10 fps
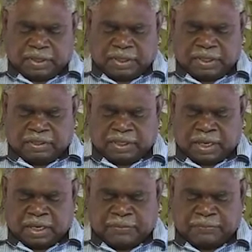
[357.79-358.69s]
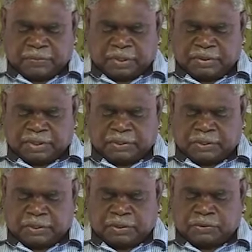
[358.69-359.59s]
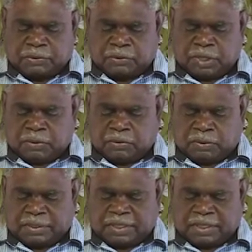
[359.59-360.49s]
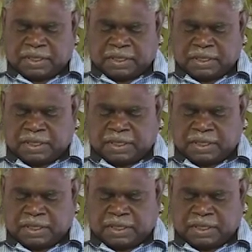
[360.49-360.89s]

is a return to local teacher